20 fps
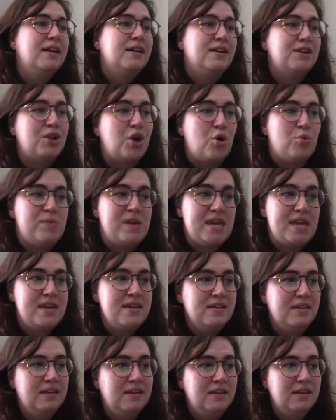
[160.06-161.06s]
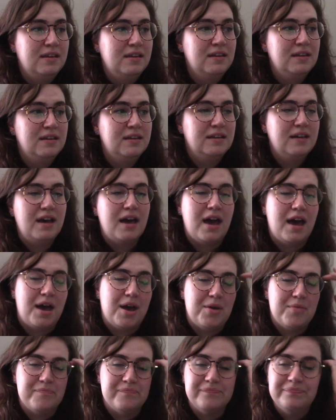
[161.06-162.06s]
Go me.
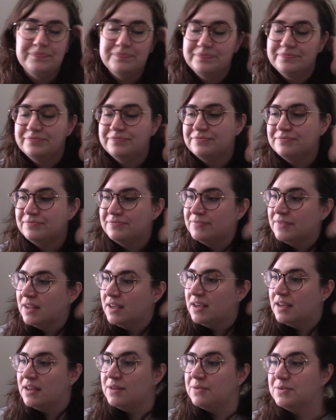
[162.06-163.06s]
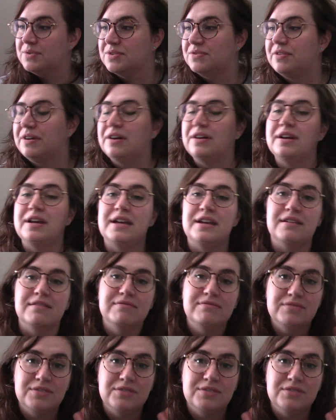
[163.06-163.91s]
It was very